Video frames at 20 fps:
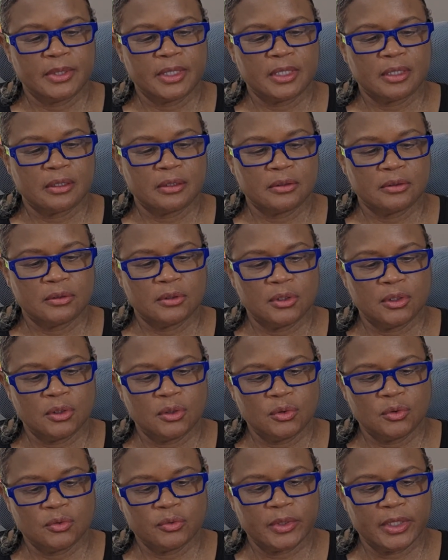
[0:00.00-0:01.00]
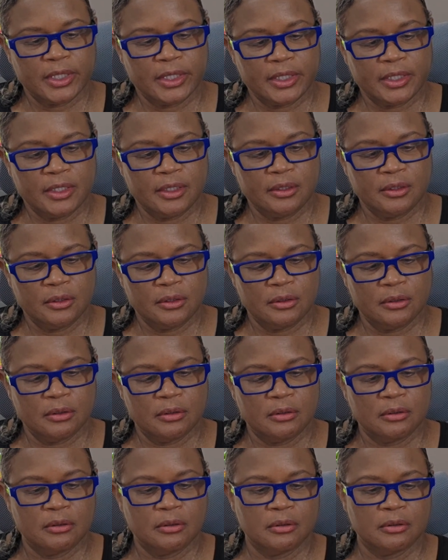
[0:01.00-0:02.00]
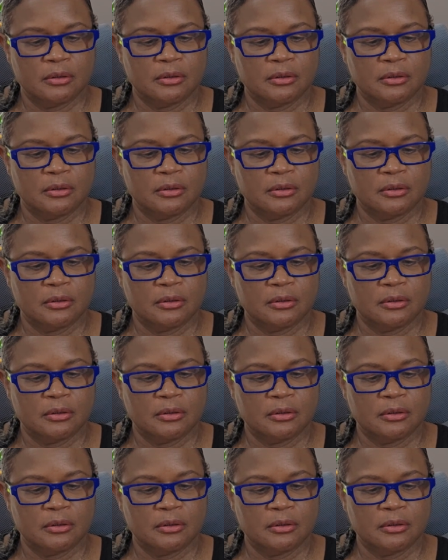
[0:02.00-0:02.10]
Make a little hole right here.